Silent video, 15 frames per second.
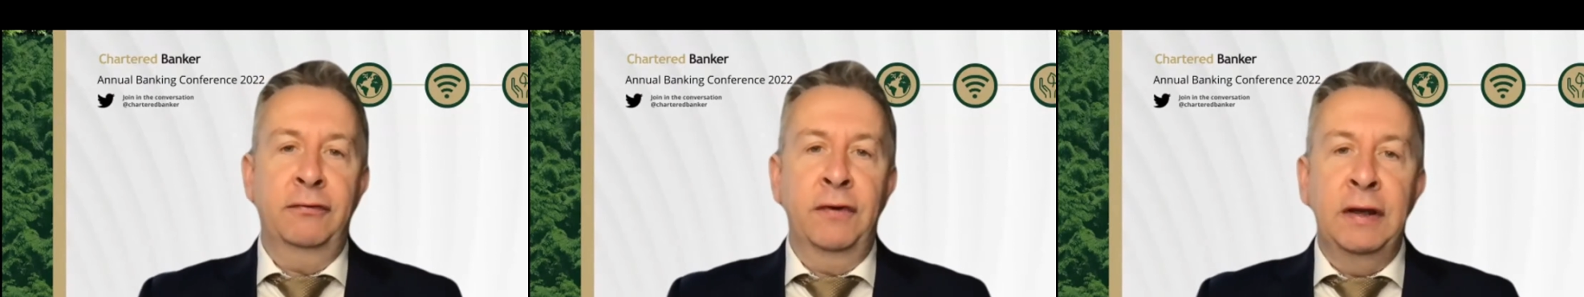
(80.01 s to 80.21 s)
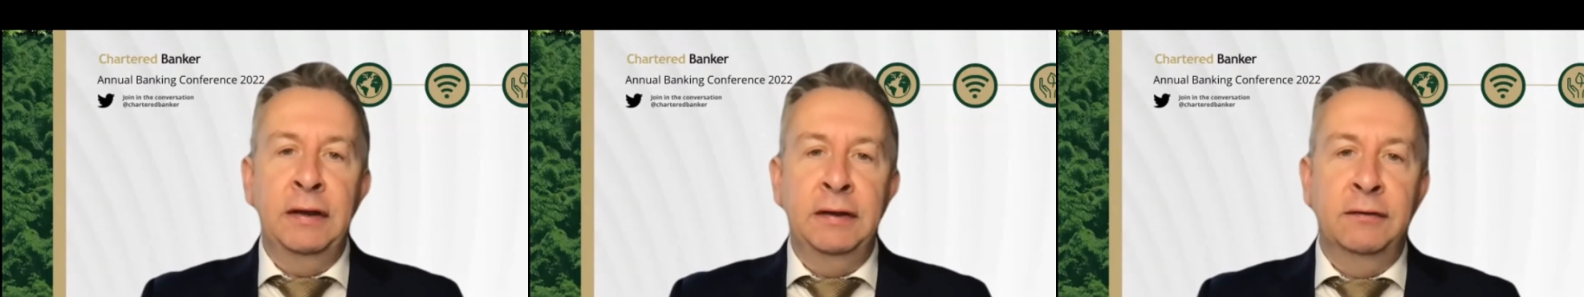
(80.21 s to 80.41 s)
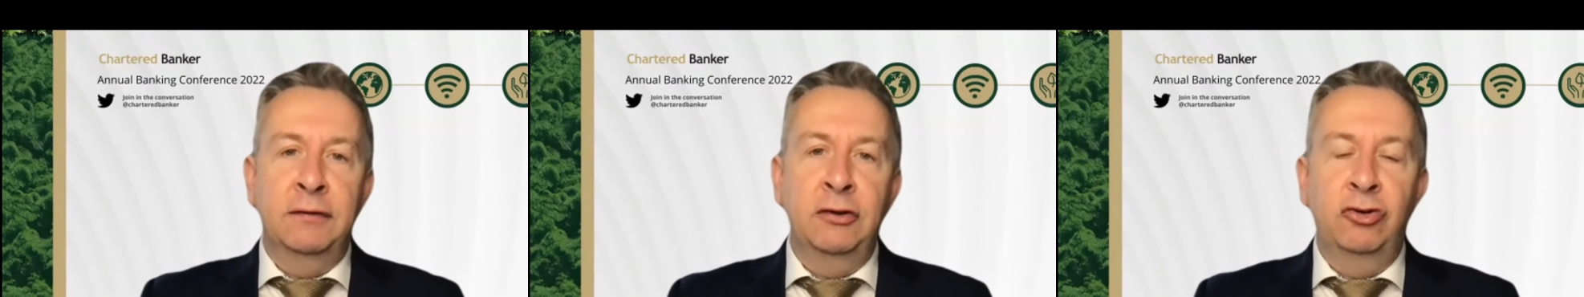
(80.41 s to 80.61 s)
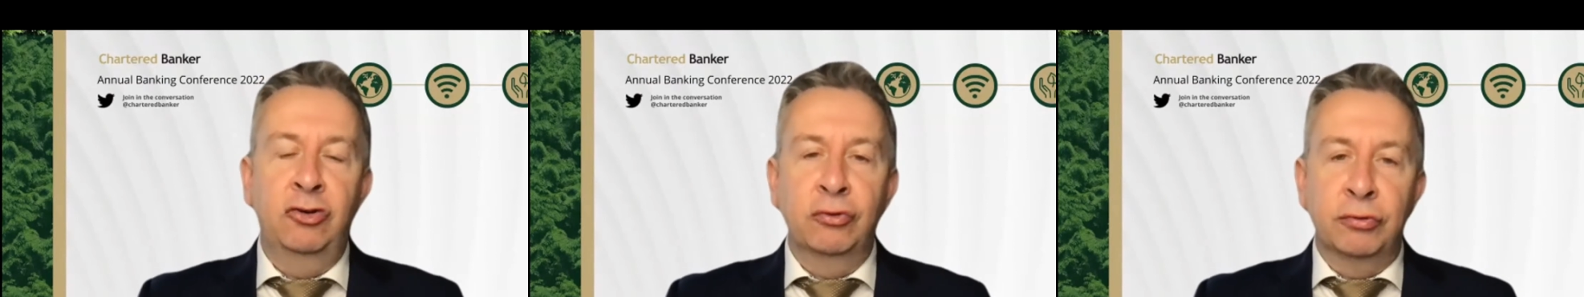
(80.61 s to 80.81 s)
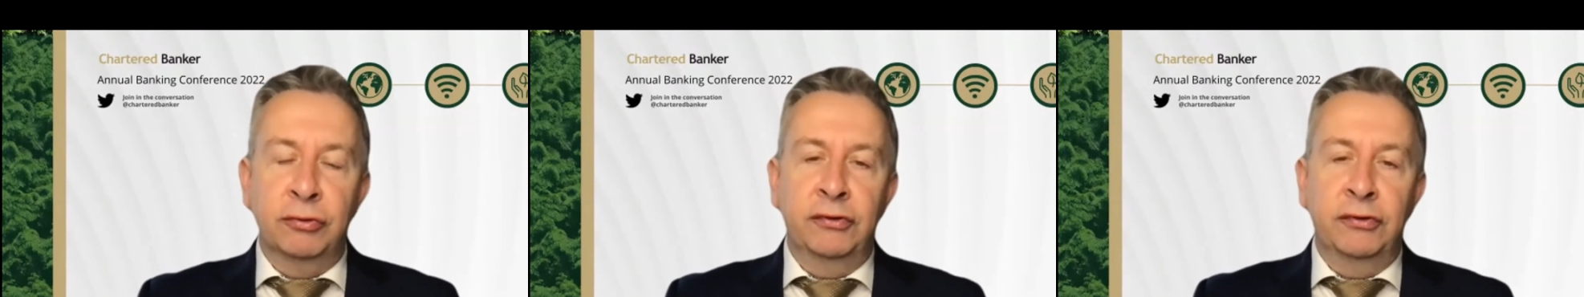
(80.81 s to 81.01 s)
for
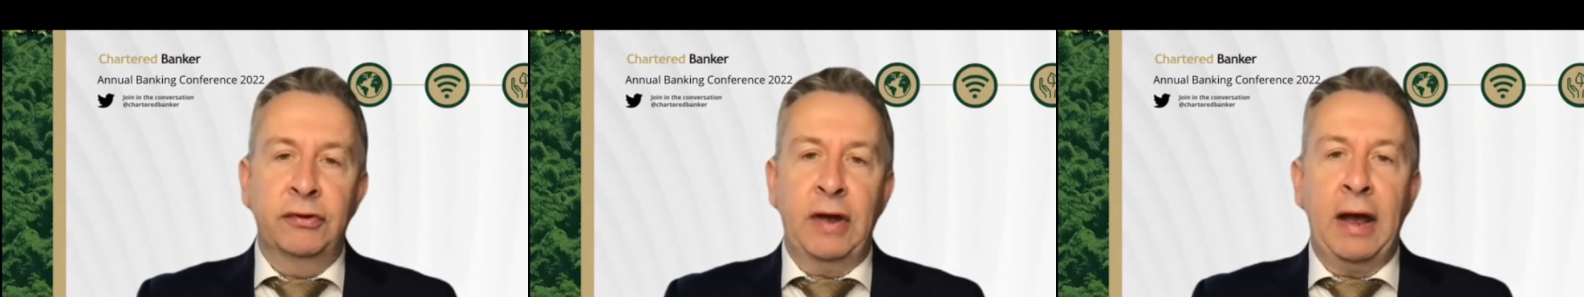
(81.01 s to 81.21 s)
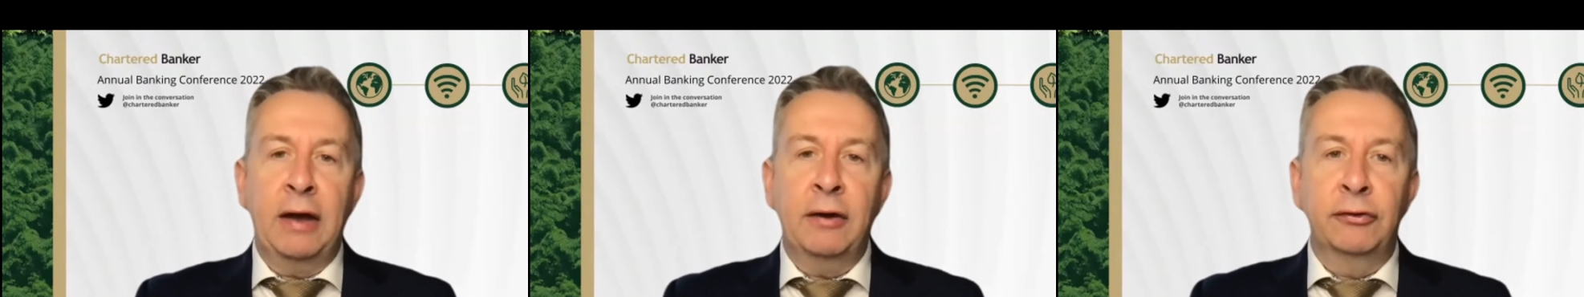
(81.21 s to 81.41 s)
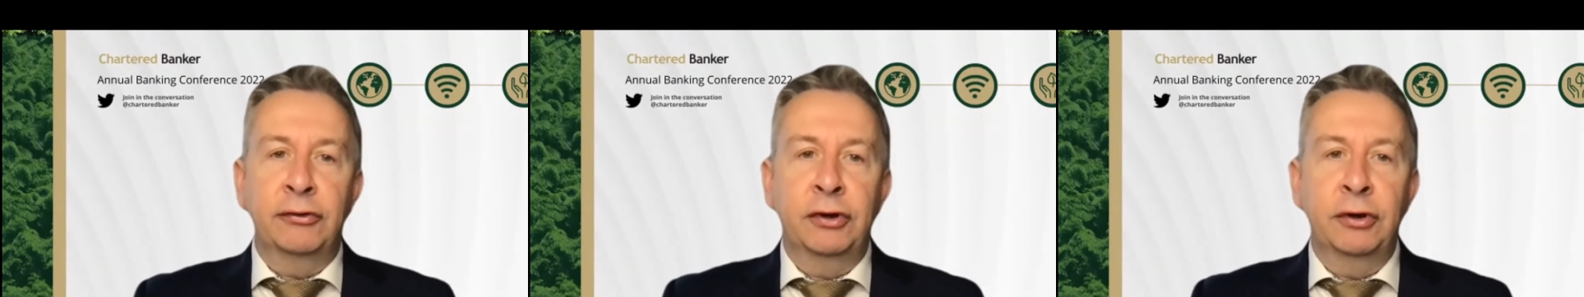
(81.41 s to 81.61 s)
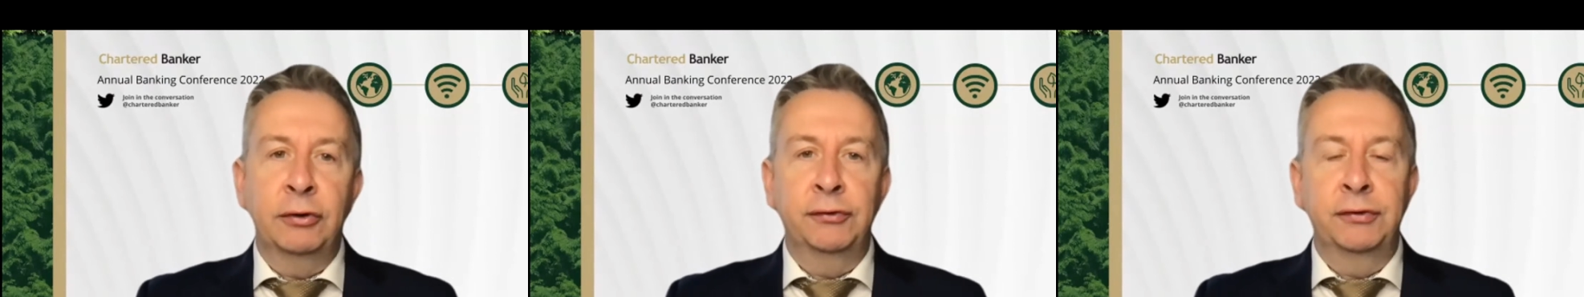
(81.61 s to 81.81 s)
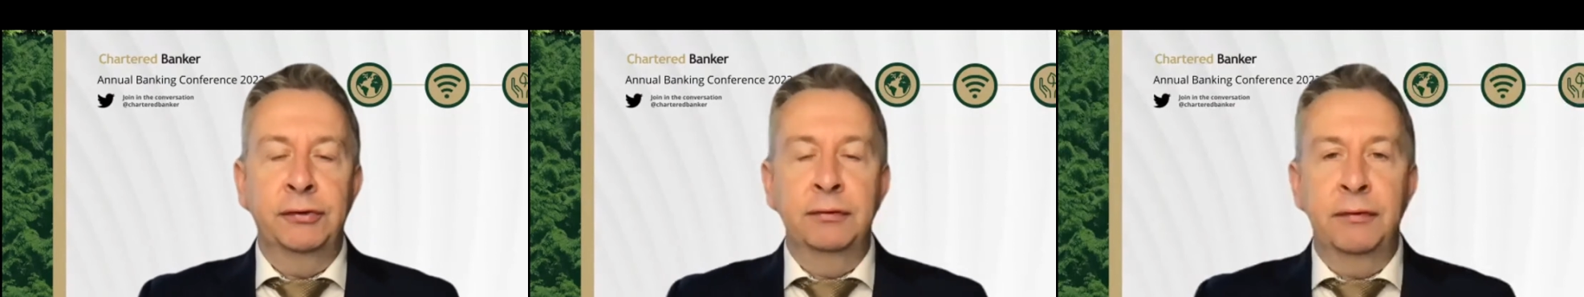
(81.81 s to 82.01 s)
individuals,
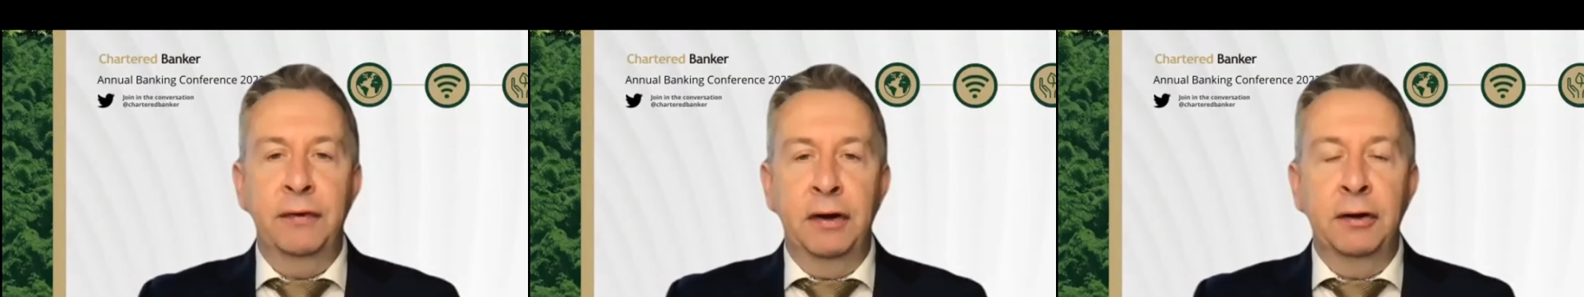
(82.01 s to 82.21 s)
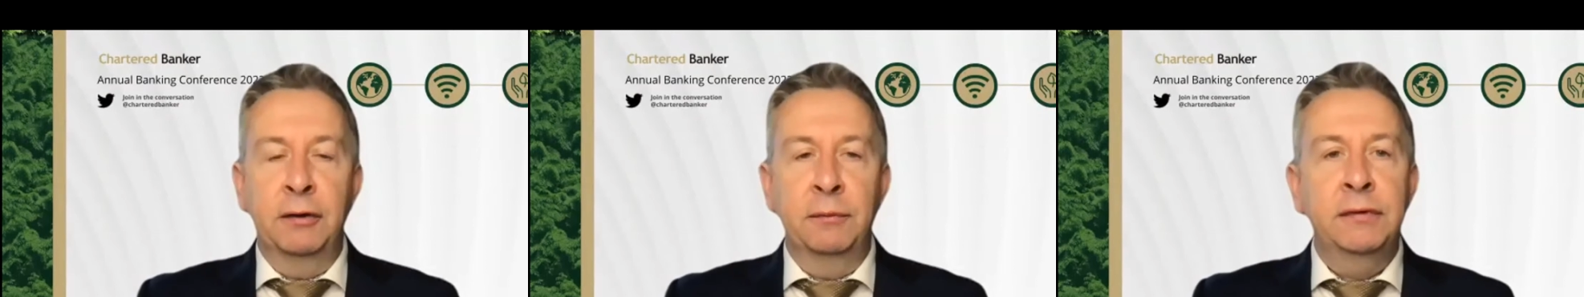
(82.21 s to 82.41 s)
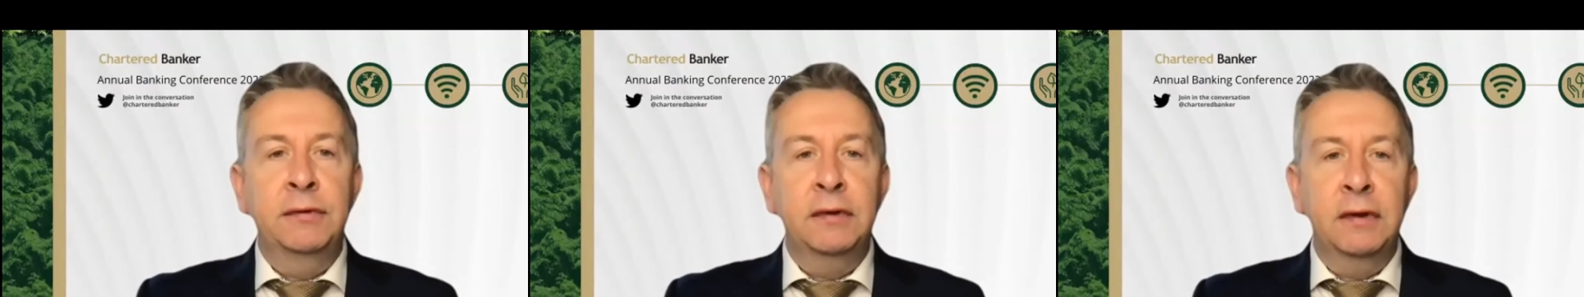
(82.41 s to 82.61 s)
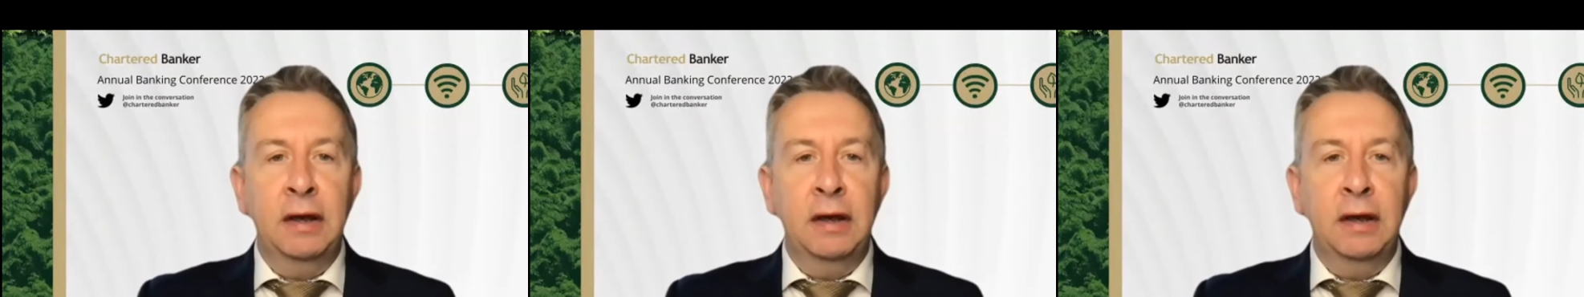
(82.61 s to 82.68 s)
households and firms,